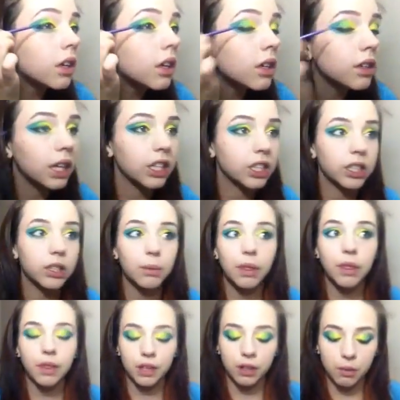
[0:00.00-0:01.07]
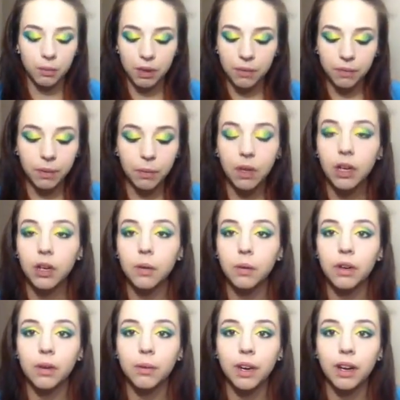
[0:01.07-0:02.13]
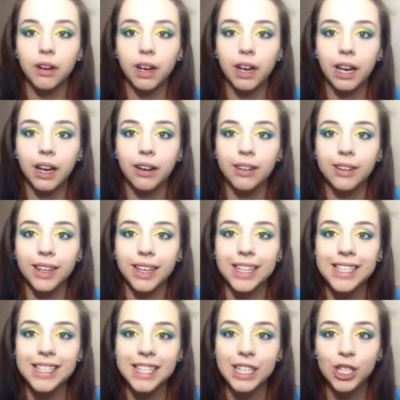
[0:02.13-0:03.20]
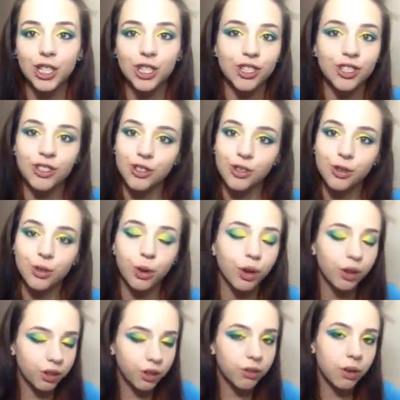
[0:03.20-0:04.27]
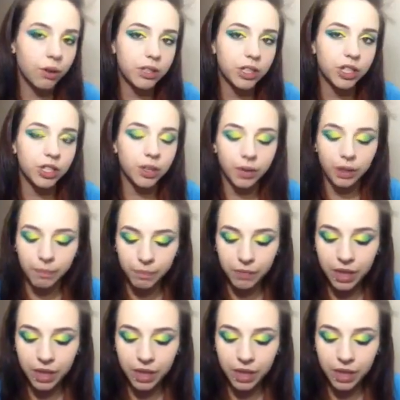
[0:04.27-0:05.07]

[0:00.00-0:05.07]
It's actually a little bit thicker, but I'm not going to worry about it right now because, like I said, it's just a tutorial. You know what you're doing.